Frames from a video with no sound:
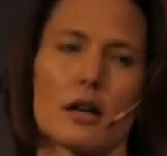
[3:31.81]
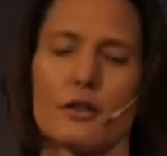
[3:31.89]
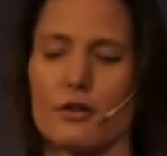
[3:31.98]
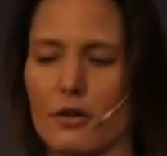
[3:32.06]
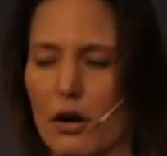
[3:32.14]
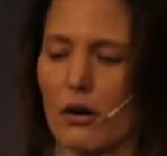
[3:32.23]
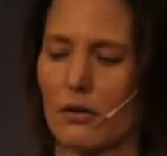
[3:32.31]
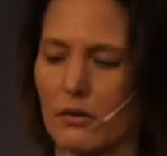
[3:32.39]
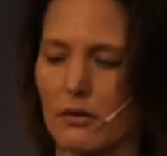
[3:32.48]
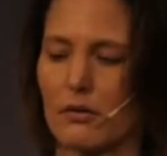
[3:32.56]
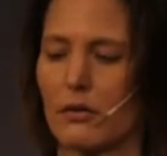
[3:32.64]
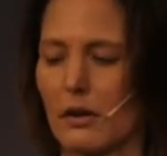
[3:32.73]
And
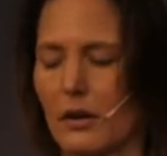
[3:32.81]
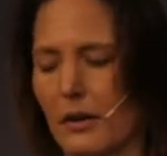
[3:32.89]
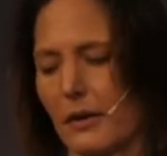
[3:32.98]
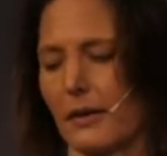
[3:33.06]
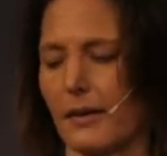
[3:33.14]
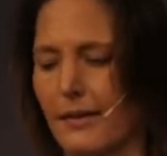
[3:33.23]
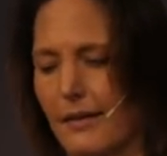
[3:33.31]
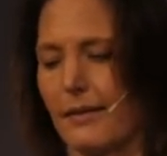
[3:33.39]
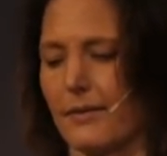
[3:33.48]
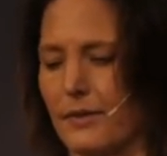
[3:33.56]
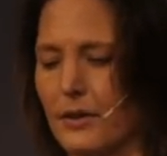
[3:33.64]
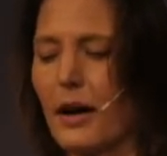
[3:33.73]

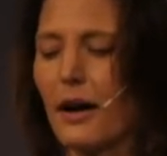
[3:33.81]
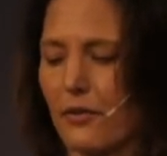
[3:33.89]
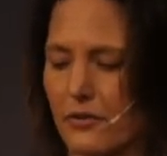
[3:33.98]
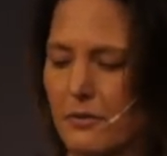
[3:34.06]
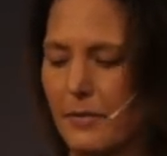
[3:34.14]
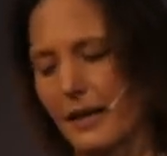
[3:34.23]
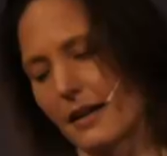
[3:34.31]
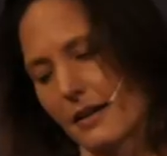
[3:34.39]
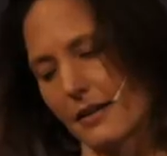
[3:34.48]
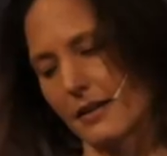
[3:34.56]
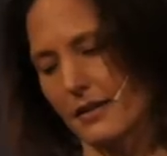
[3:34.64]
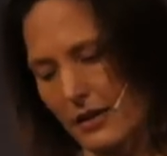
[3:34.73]
you have to
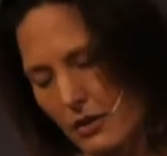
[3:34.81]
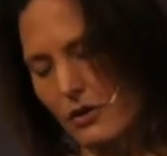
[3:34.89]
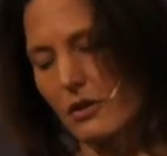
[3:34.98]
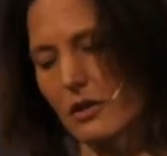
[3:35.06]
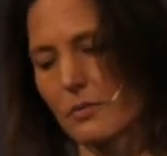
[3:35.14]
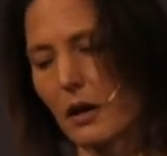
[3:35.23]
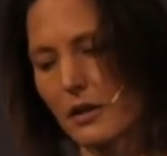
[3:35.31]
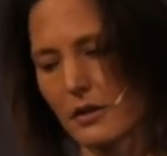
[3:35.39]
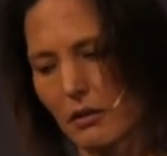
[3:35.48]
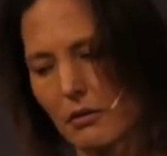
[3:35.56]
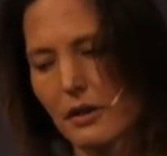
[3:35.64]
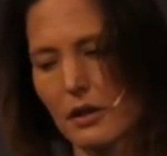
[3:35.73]
make decisions, but I
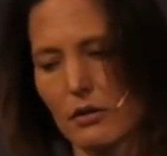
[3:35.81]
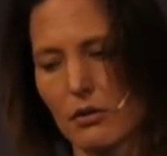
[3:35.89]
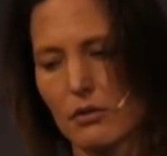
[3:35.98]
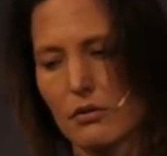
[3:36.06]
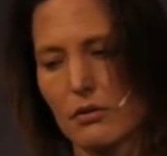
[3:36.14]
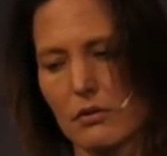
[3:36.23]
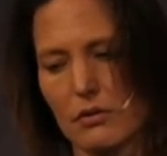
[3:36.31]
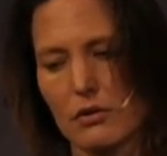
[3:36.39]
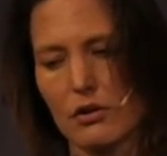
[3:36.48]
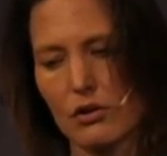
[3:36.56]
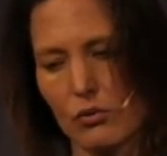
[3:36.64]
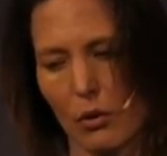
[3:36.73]
don't think you can
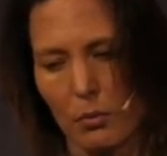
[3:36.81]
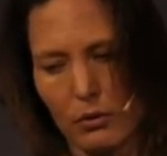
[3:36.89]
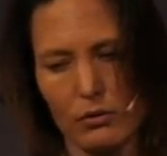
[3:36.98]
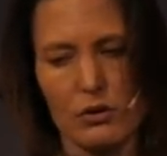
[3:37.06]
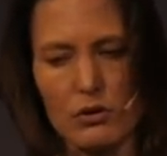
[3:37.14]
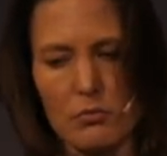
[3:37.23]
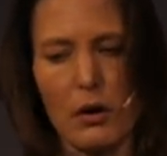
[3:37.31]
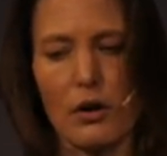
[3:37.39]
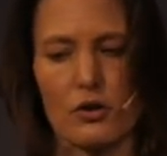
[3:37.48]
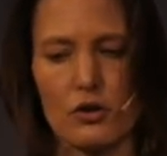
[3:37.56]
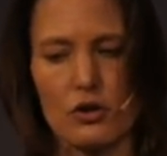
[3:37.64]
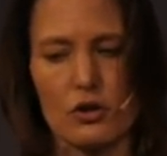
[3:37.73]
squabble too
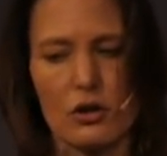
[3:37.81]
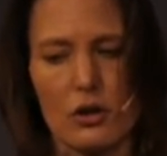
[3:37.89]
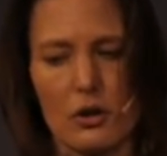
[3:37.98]
much,